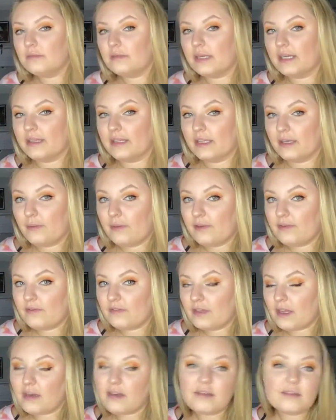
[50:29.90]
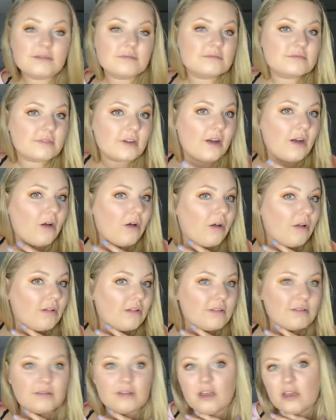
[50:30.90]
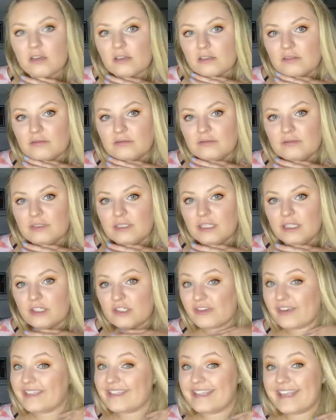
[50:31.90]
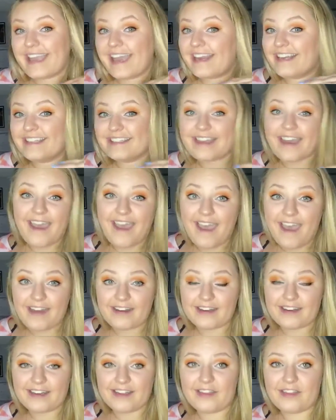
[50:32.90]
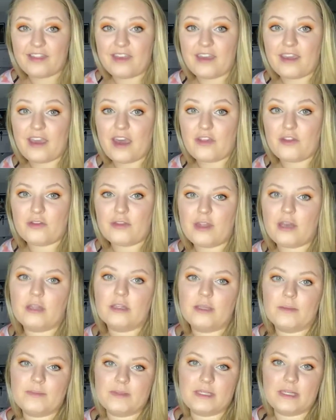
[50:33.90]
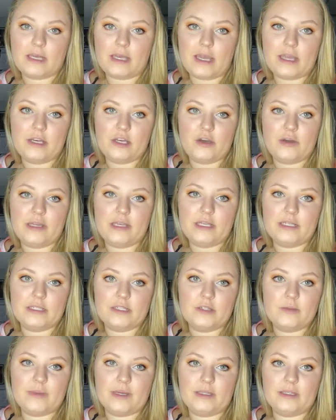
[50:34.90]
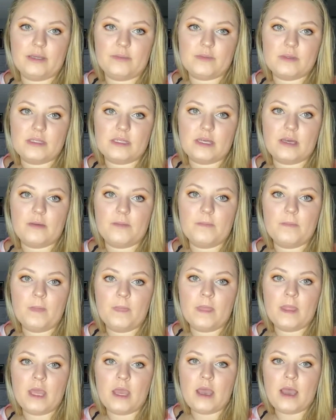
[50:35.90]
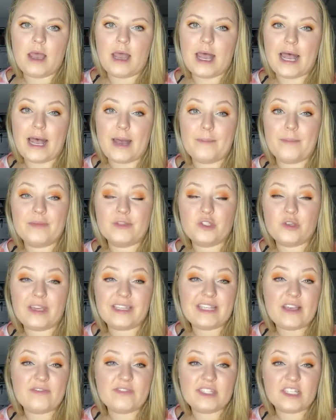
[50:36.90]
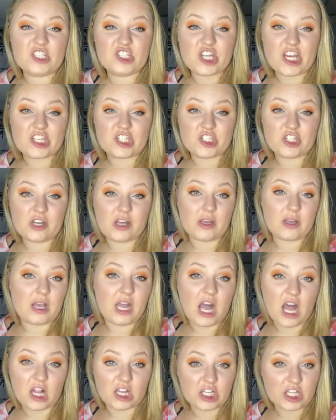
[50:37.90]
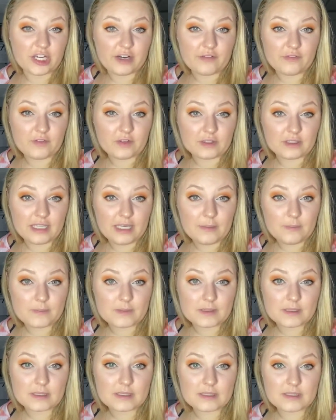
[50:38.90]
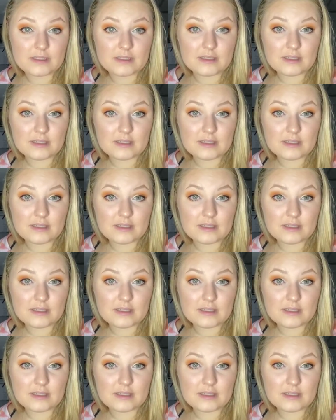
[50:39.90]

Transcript: I think we've done a whole look. Do you guys think I need to add anything other than a lipstick? I know I need to do my lips still. Do you guys have suggestion on color for lips?